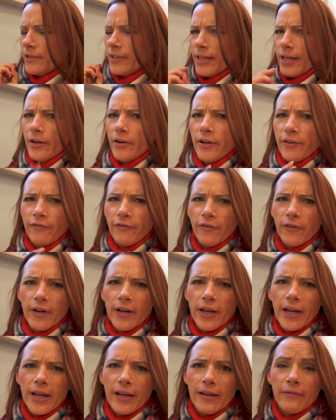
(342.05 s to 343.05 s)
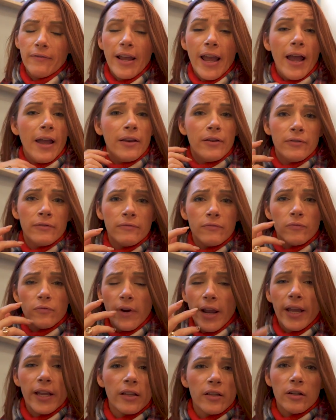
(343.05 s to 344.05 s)
dairy-free, and
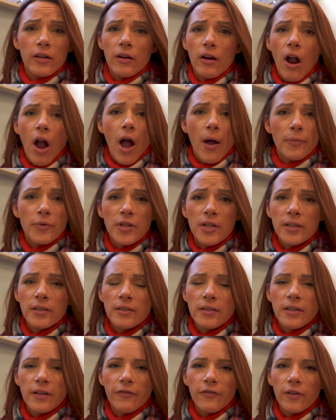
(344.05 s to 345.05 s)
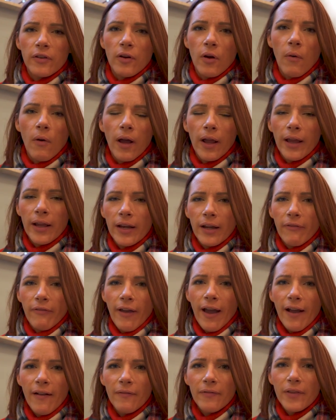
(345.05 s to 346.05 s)
regular options if you don't want any of
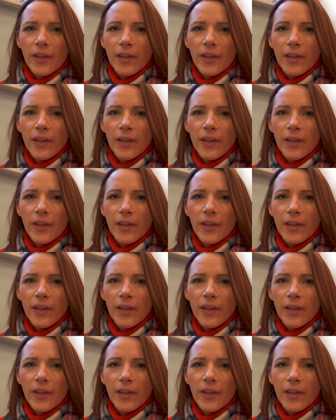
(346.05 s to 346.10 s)
that.